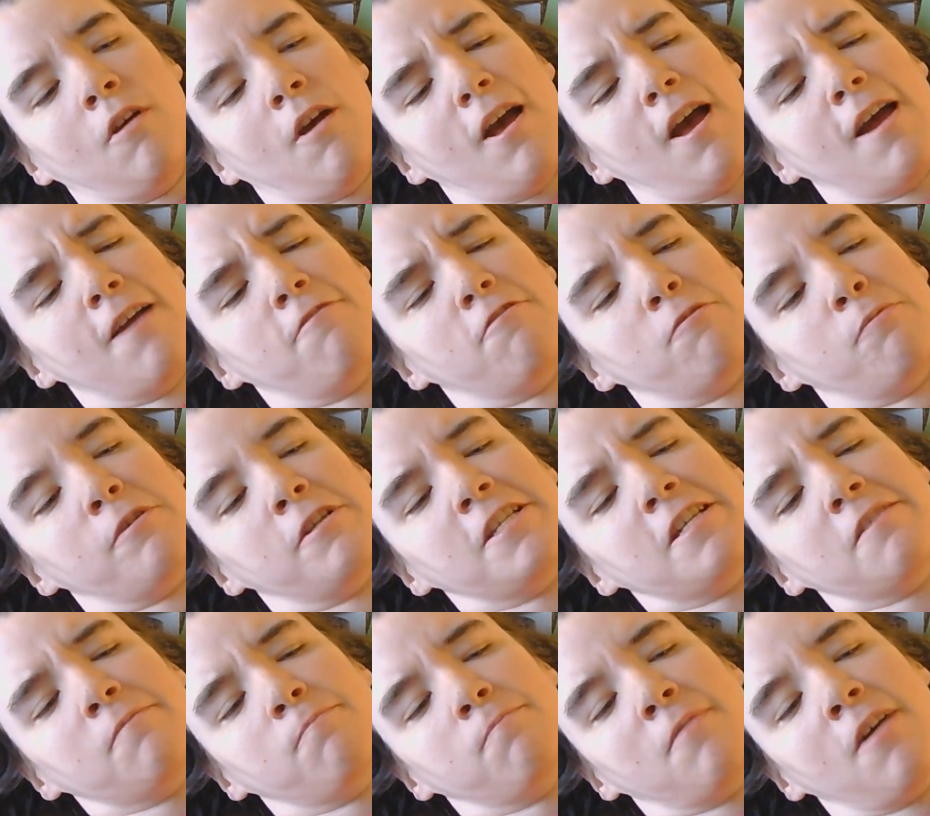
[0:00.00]
Hi everybody,
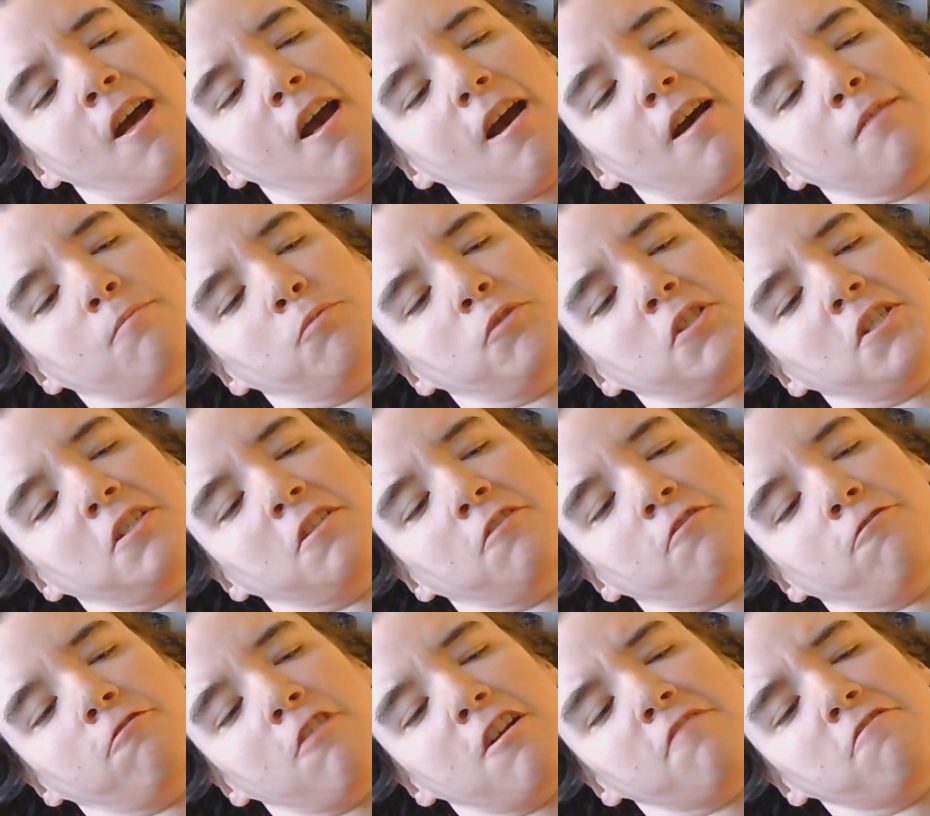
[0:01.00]
I'm Cena
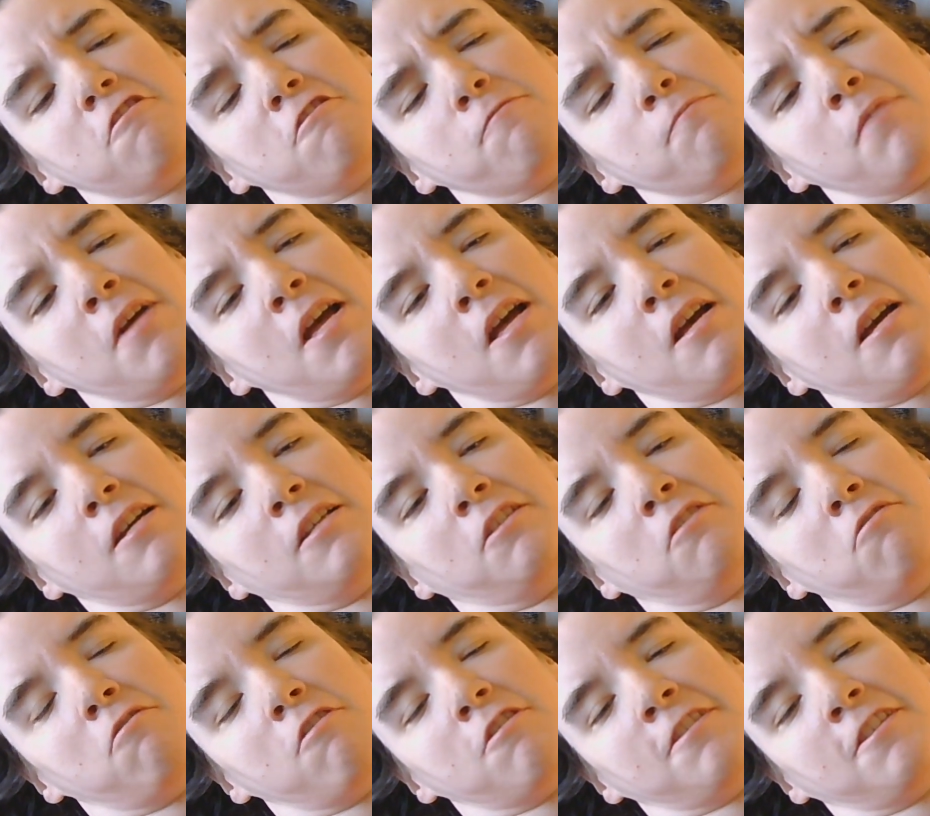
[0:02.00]
Forever, and
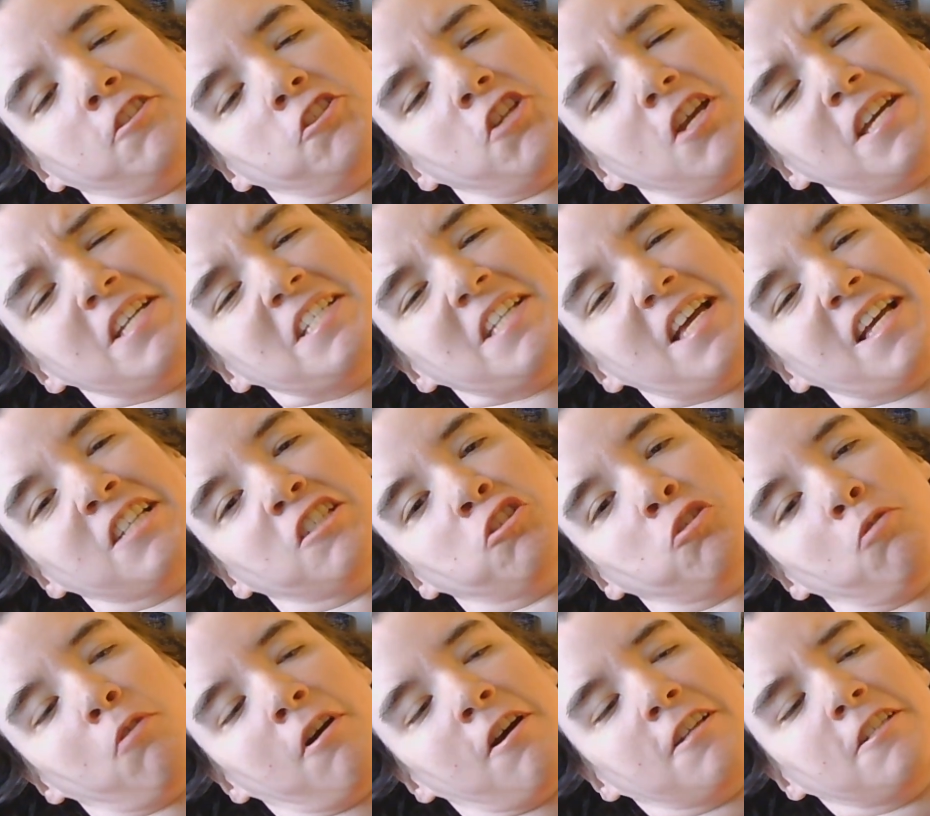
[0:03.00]
you are the Chain Gang
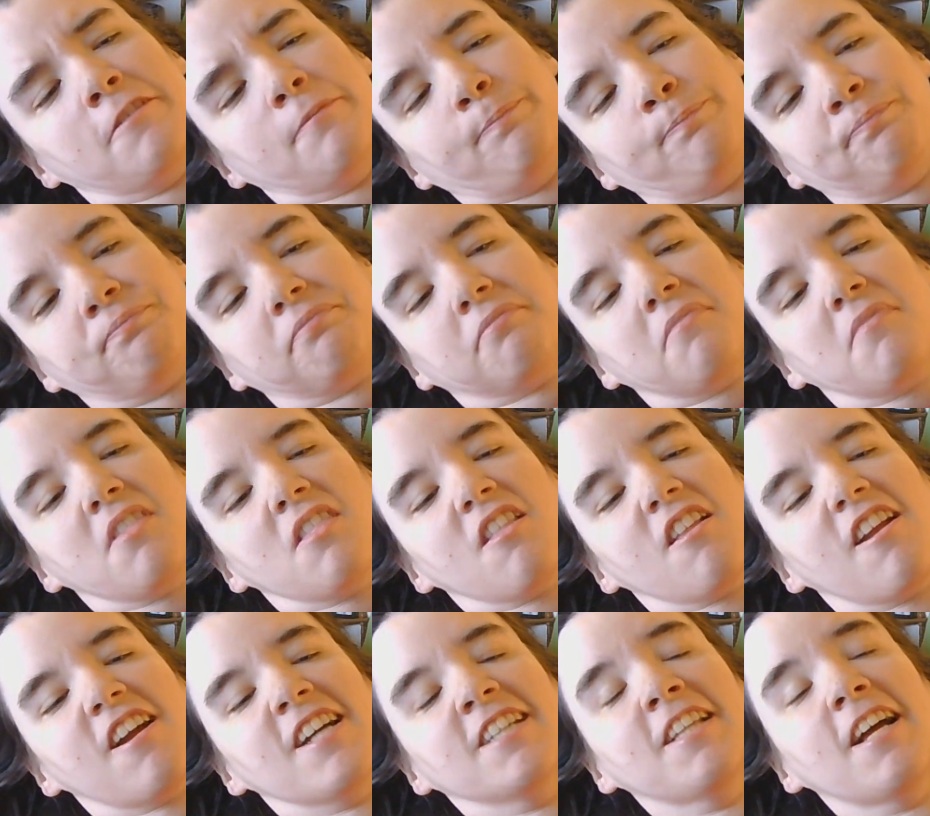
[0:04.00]
Squad,
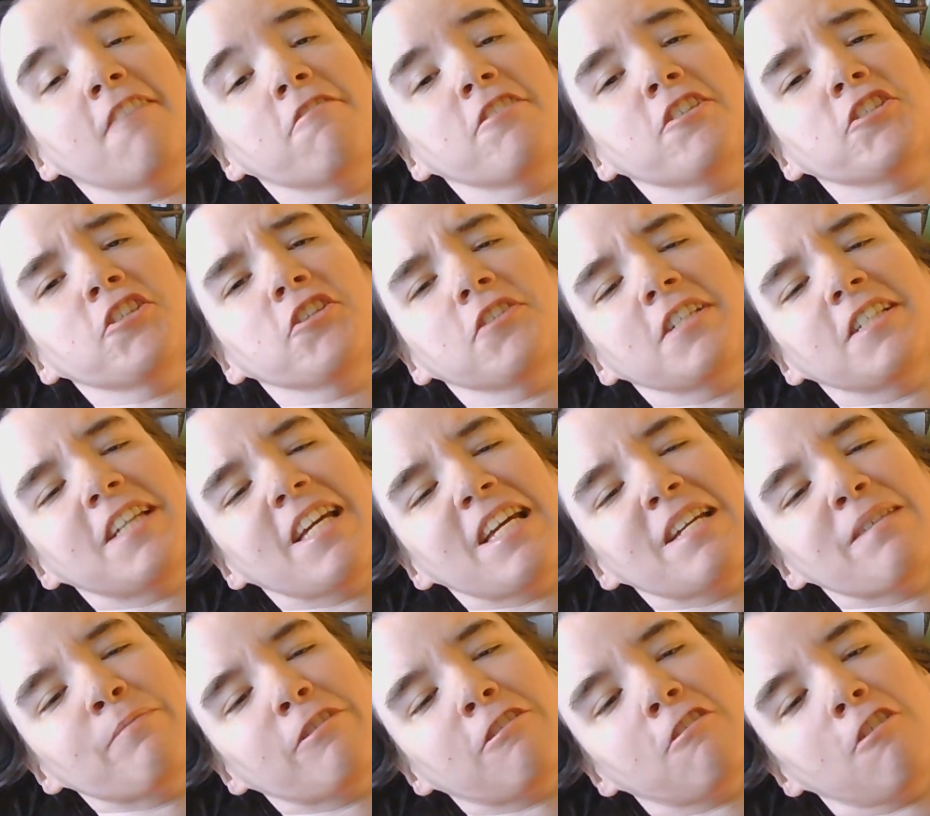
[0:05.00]
and I recently
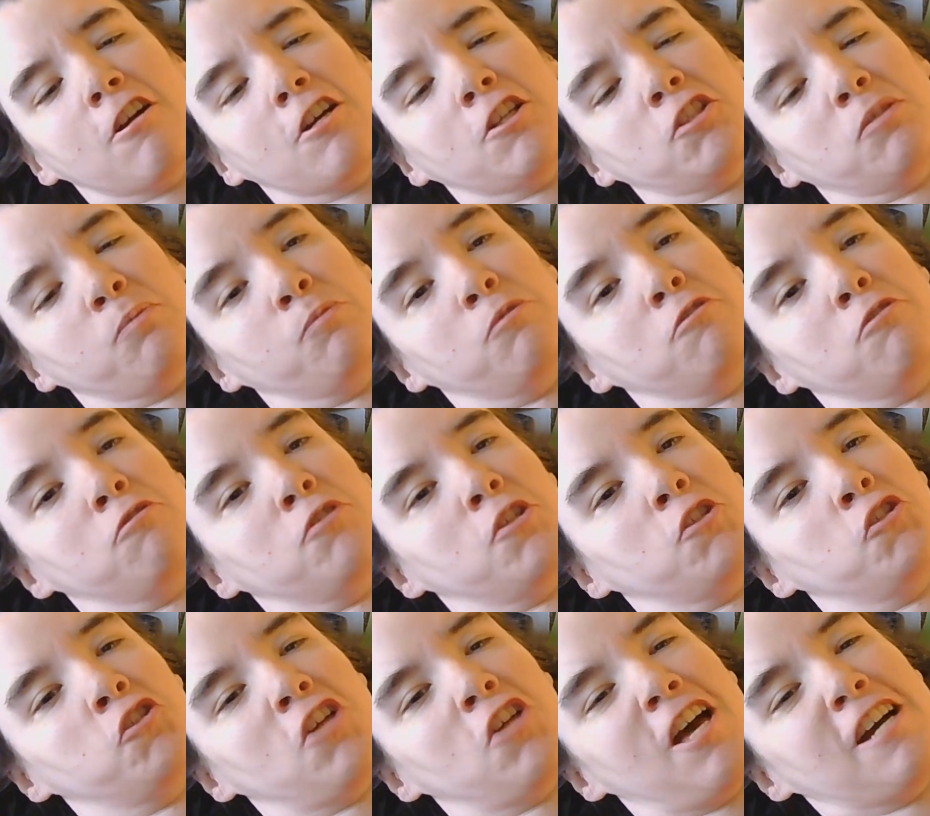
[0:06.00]
came across some news
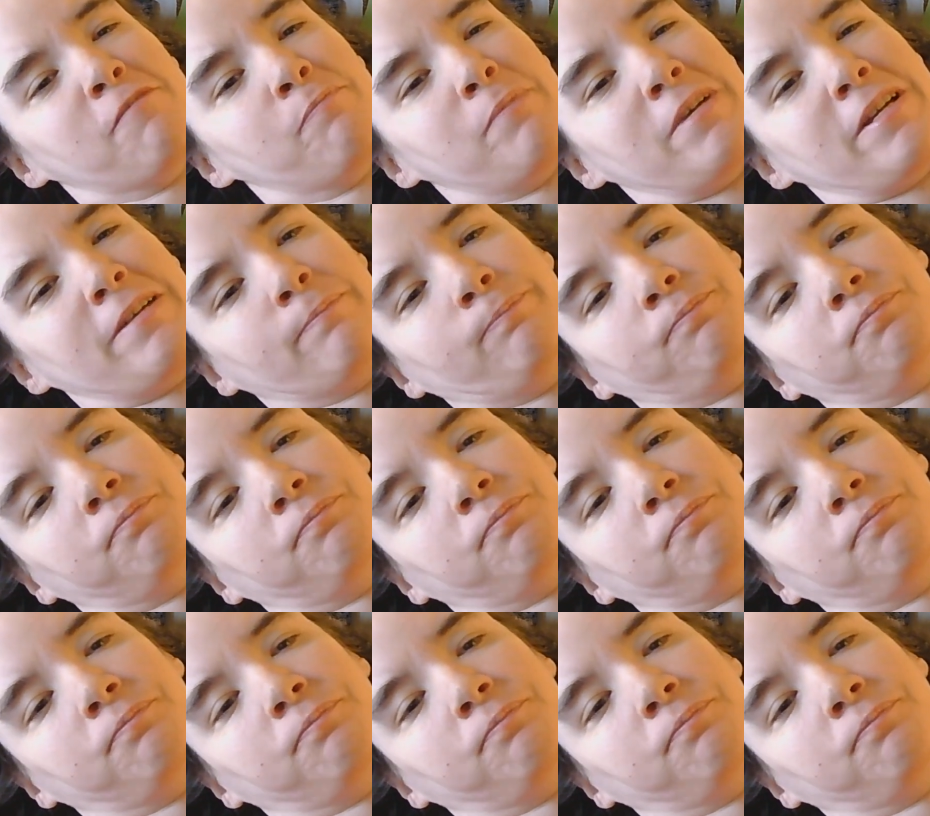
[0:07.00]
that shocked me.